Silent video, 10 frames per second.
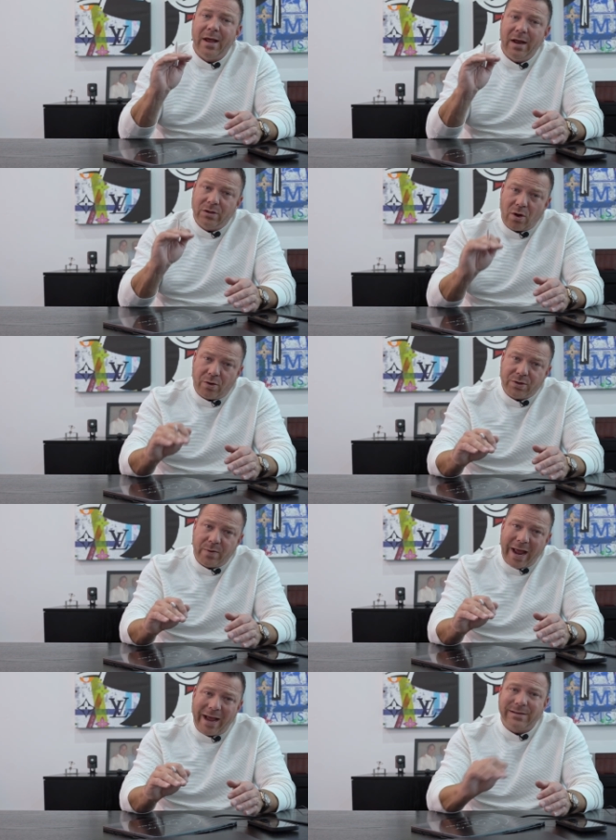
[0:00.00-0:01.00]
And it's also
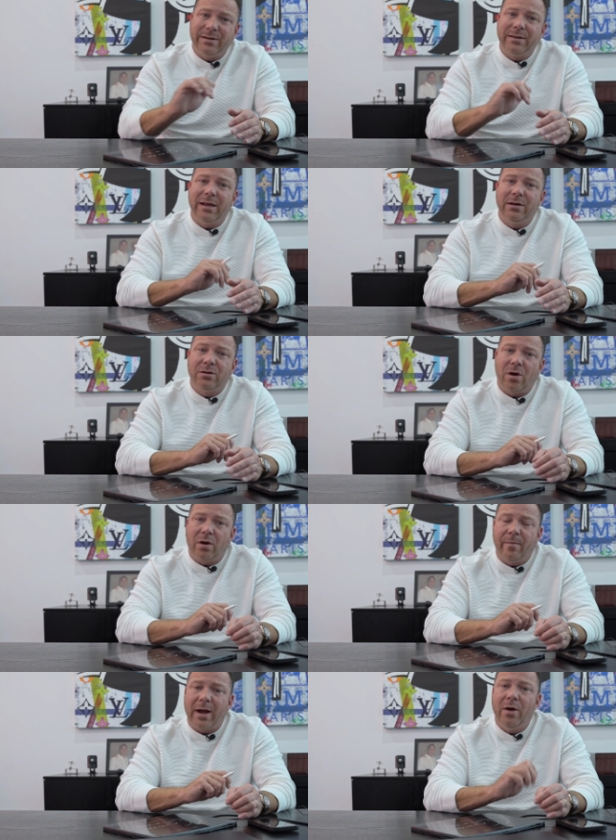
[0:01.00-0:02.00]
an excellent thing to talk
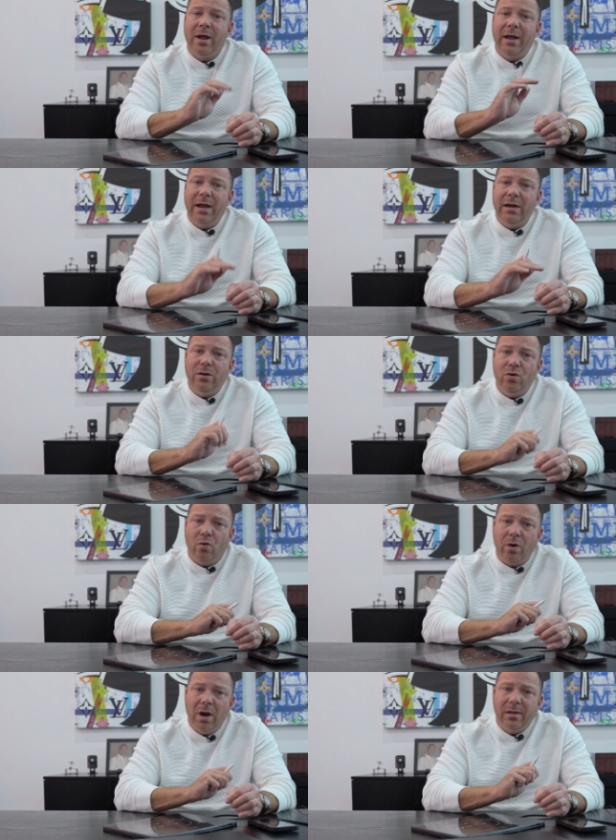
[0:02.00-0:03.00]
about in
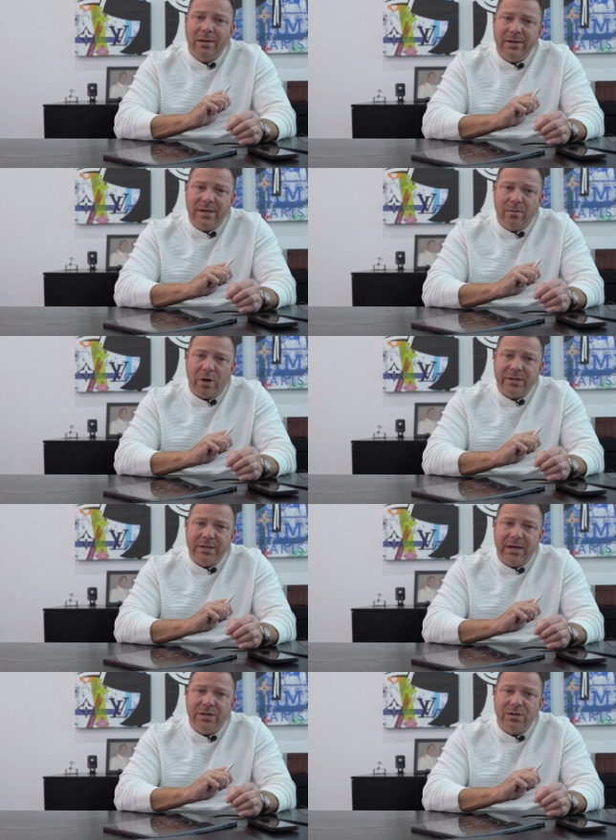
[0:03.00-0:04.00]
your listing
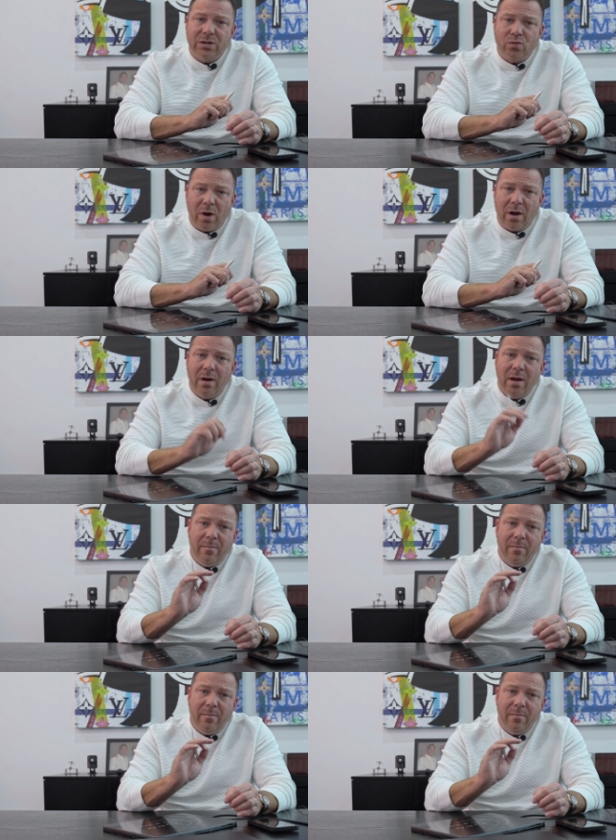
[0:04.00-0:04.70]
presentations as well,